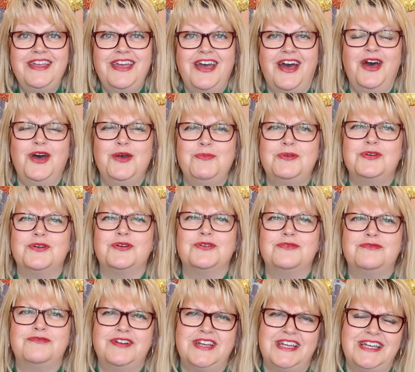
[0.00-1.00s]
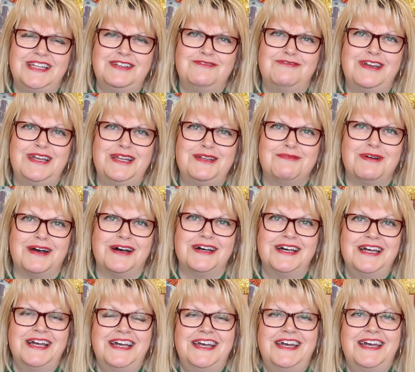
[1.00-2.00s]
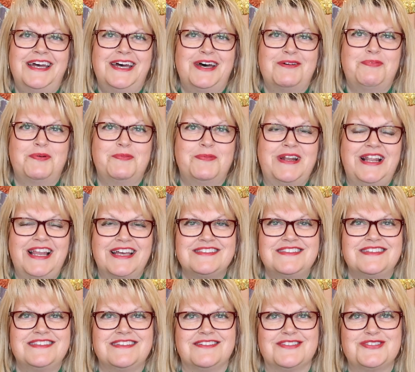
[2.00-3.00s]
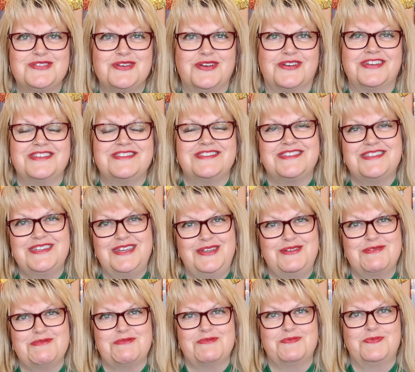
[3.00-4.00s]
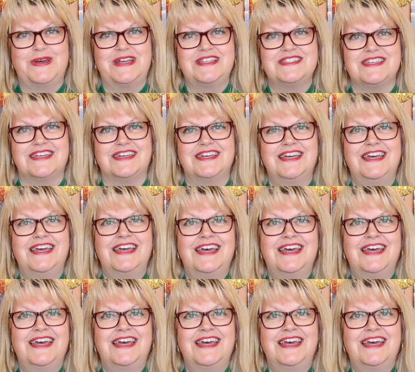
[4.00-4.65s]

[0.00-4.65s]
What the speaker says: Hope you're all really, really well. I put my glasses on so I can see you all better.